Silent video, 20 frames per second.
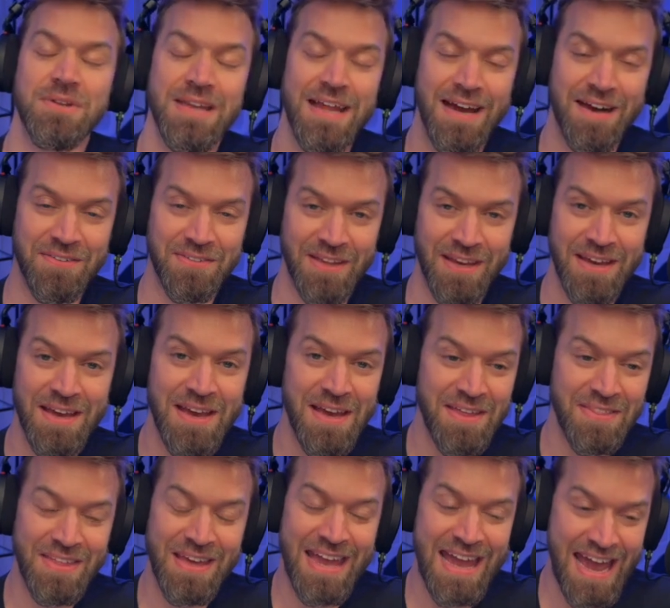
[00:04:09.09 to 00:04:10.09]
Now they
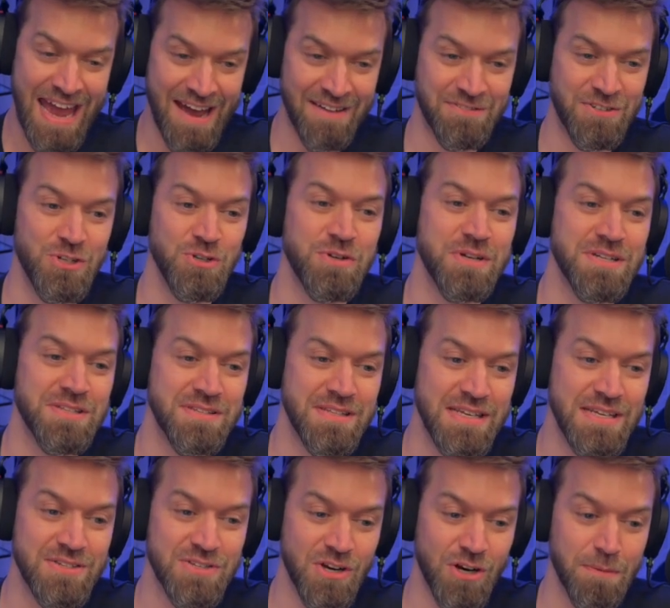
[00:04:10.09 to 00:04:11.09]
have to, because
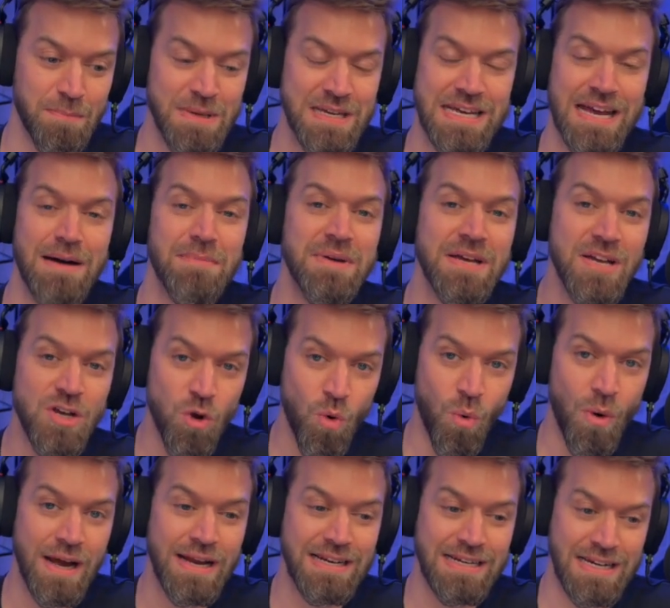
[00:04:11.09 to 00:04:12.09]
these are becoming
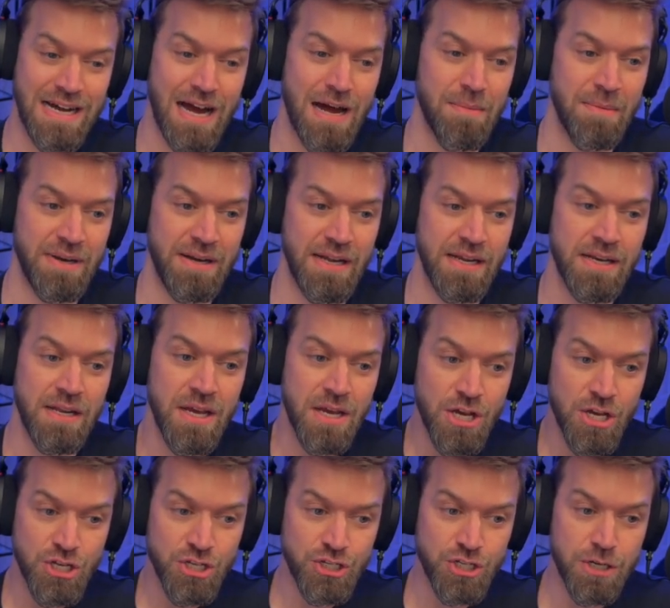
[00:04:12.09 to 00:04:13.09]
quite common and
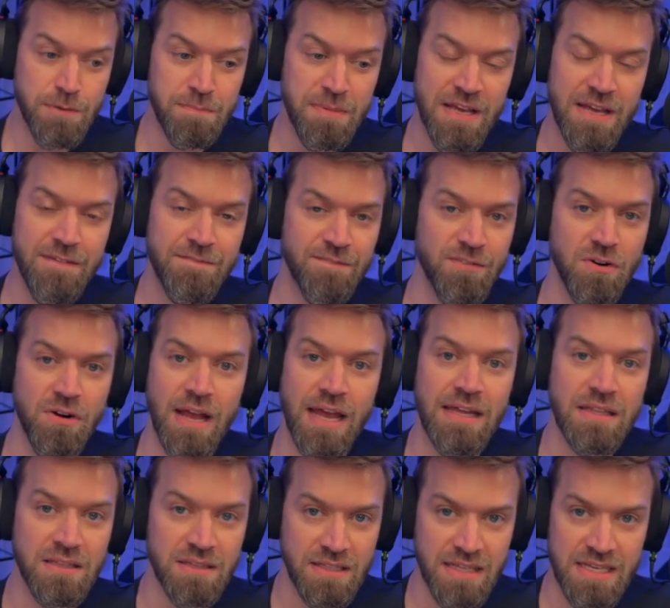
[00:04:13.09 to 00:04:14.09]
should be for
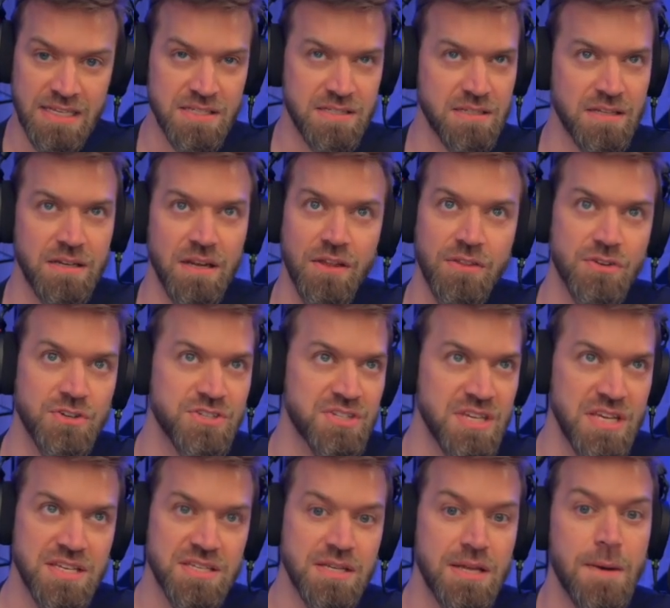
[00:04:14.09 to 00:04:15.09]
at least another
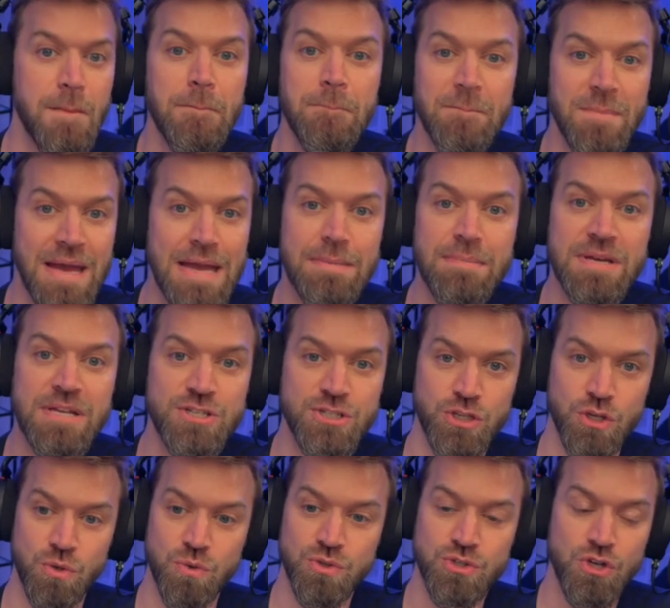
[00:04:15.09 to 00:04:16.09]
season, maybe
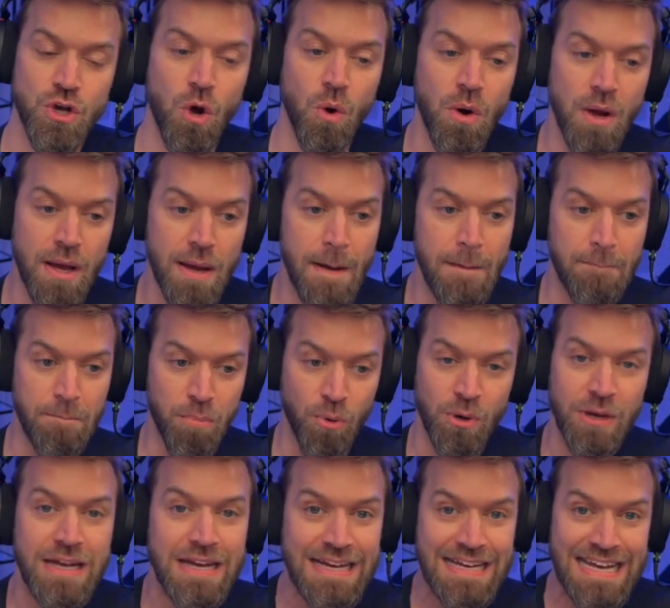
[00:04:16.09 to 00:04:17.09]
two. So
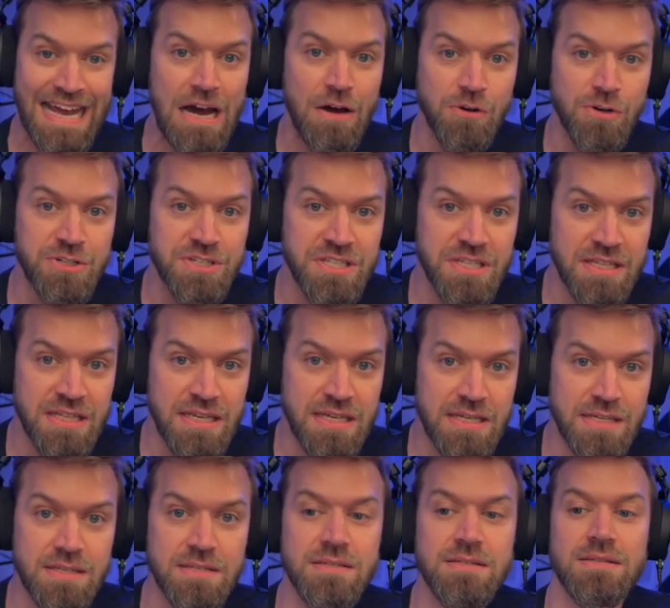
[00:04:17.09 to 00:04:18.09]
bring a counter to
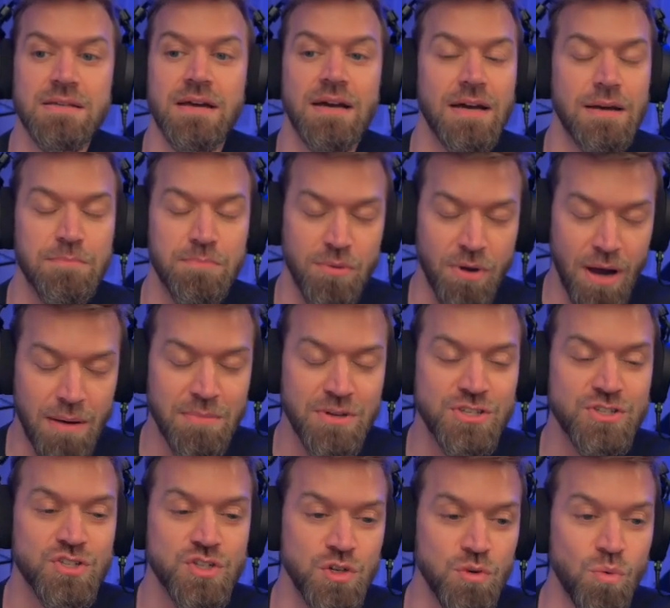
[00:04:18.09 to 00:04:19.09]
these. I
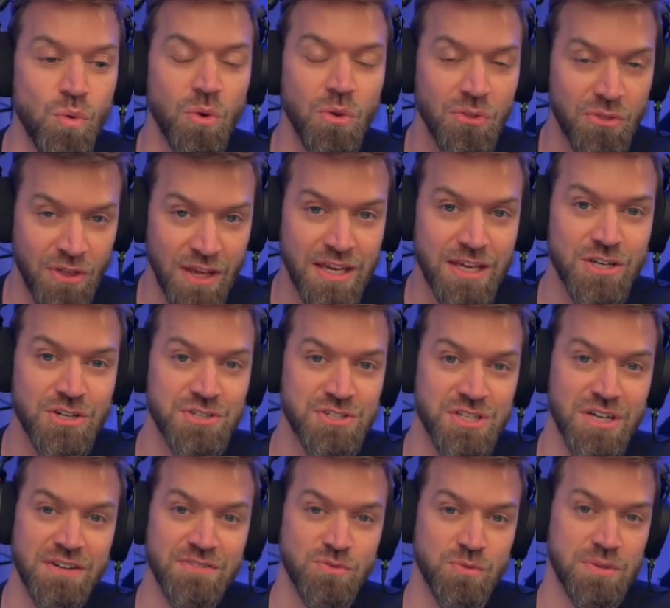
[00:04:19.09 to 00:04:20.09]
promise you will thank
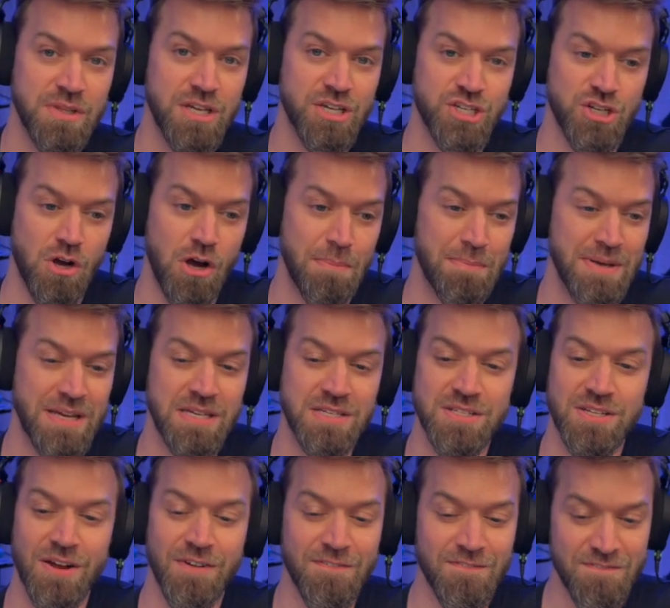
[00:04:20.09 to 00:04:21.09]
yourselves when they show up
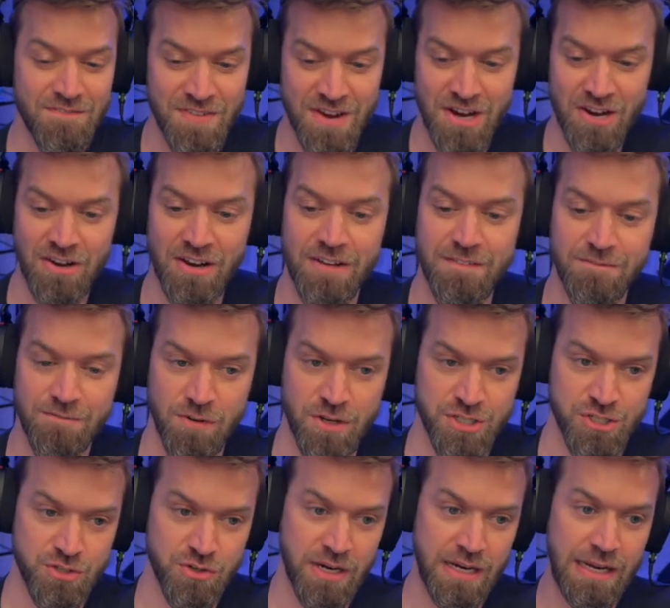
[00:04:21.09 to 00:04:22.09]
because they're very
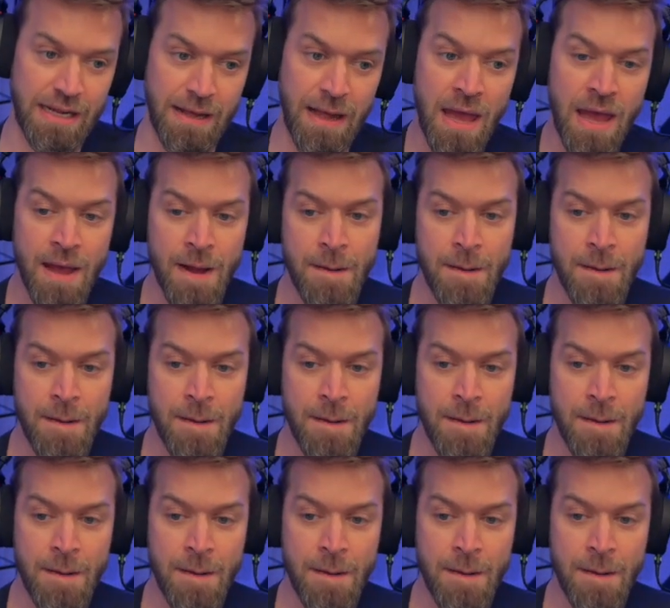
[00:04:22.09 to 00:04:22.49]
frustrating.